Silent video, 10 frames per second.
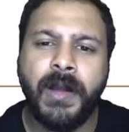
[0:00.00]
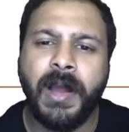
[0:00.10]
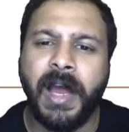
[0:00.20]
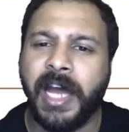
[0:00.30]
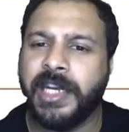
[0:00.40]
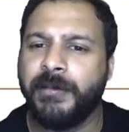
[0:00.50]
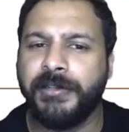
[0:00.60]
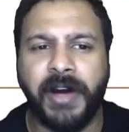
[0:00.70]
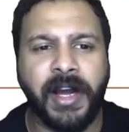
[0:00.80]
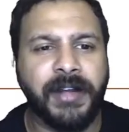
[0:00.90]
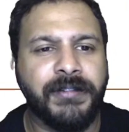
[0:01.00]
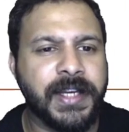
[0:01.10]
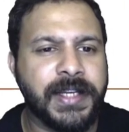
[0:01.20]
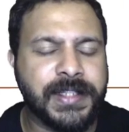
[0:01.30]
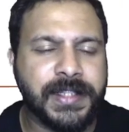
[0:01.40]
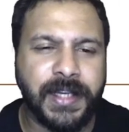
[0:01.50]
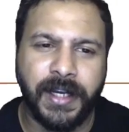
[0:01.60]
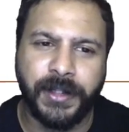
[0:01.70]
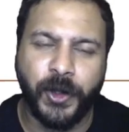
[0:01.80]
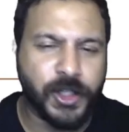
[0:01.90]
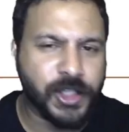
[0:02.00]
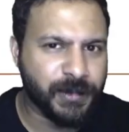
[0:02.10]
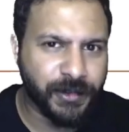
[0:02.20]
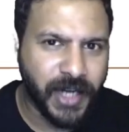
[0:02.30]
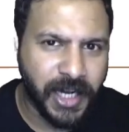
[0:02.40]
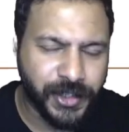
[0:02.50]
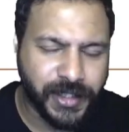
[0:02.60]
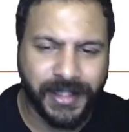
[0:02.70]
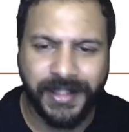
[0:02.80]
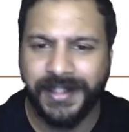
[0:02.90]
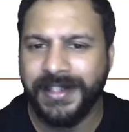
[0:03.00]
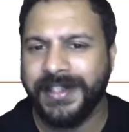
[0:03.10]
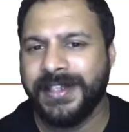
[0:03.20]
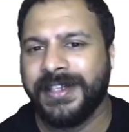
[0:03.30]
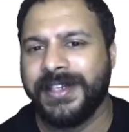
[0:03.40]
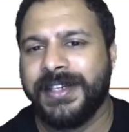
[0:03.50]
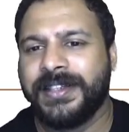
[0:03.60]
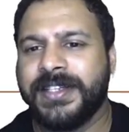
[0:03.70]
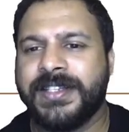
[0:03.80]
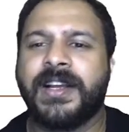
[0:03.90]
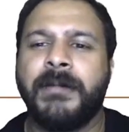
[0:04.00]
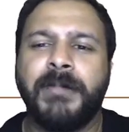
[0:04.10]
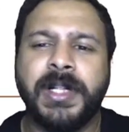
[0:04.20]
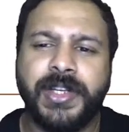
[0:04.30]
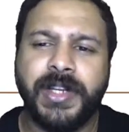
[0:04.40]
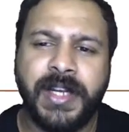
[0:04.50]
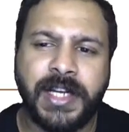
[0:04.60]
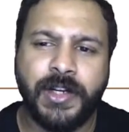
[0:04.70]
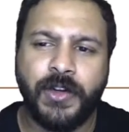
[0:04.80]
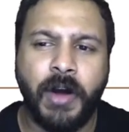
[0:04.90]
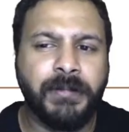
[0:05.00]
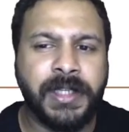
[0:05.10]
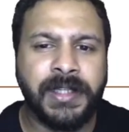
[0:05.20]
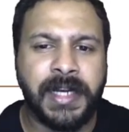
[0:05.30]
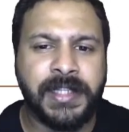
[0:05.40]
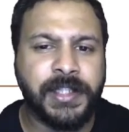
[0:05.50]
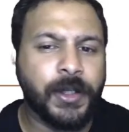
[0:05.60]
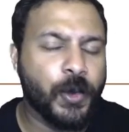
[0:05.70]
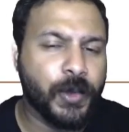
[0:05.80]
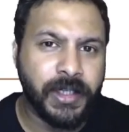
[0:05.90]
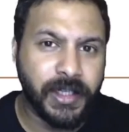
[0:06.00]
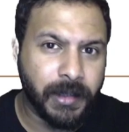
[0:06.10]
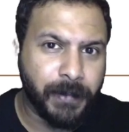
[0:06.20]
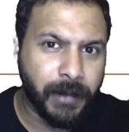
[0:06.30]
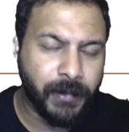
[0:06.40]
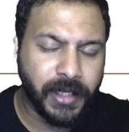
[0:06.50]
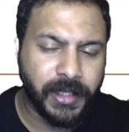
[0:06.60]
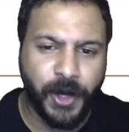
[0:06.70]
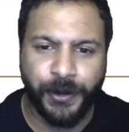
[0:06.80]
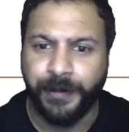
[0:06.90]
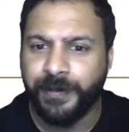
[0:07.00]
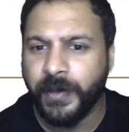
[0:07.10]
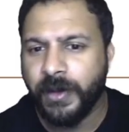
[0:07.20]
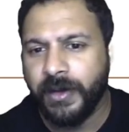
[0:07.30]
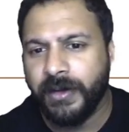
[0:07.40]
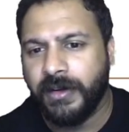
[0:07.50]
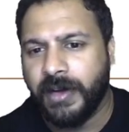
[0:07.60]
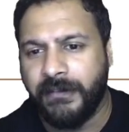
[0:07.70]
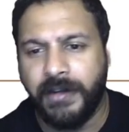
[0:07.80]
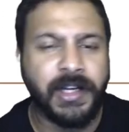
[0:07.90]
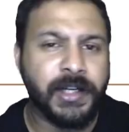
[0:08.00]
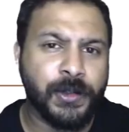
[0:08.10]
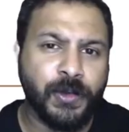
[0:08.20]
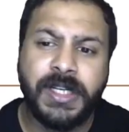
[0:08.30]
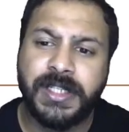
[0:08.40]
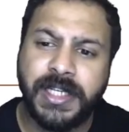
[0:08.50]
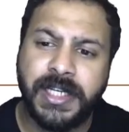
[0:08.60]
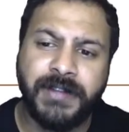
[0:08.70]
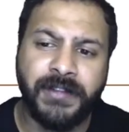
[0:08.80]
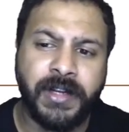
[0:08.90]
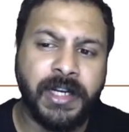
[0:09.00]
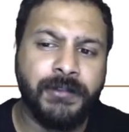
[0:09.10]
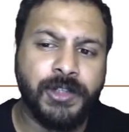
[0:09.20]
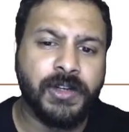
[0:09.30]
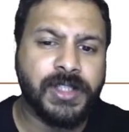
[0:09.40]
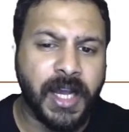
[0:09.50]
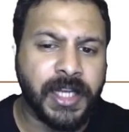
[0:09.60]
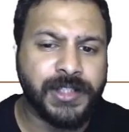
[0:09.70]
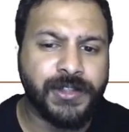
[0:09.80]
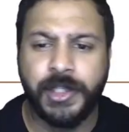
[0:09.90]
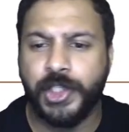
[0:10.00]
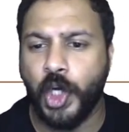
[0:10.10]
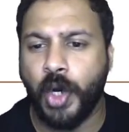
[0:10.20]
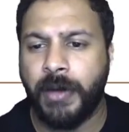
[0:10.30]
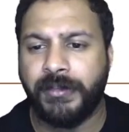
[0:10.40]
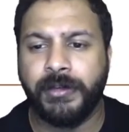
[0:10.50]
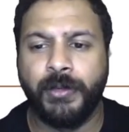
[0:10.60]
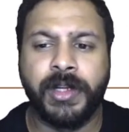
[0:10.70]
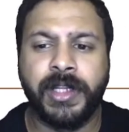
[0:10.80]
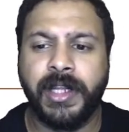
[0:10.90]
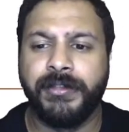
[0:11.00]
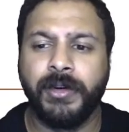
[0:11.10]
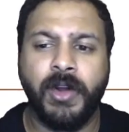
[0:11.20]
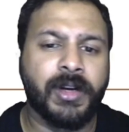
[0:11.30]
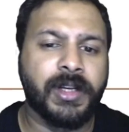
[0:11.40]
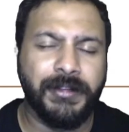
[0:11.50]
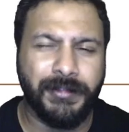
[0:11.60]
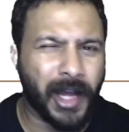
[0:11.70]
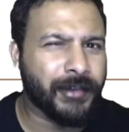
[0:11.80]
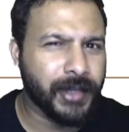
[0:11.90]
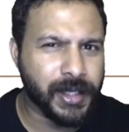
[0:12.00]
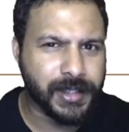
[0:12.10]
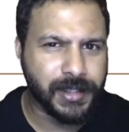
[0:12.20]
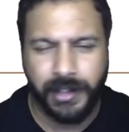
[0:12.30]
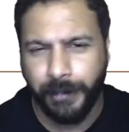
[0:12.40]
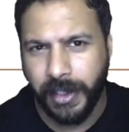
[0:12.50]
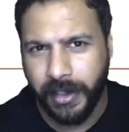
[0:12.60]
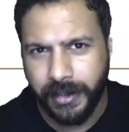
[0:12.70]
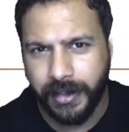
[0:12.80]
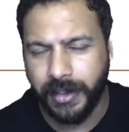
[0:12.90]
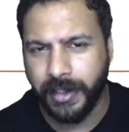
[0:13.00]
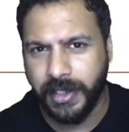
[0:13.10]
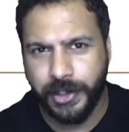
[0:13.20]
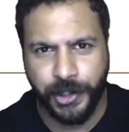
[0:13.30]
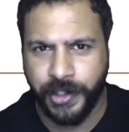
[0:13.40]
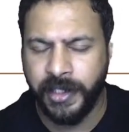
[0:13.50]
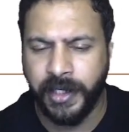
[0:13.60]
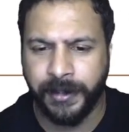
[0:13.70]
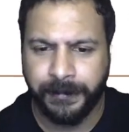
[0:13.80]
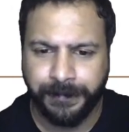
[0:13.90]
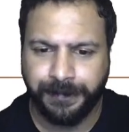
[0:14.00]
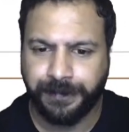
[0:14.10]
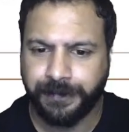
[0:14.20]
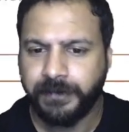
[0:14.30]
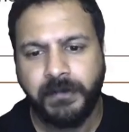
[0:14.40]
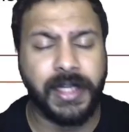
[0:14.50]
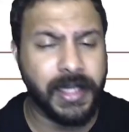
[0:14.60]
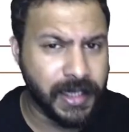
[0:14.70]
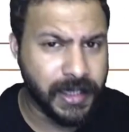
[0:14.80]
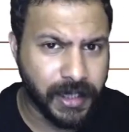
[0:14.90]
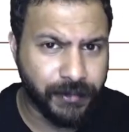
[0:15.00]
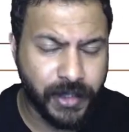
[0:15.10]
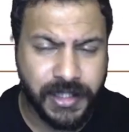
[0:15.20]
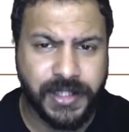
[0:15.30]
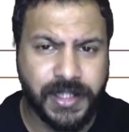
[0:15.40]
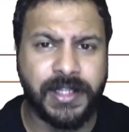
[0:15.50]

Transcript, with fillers: At number 5 is uh, the concept of gratuity. This is a compulsory national component that is included in the pay breakdown. However, it is only received after an individual resigns from the job after working there for longer than 5 years, typically the condition in India. In India, for instance, the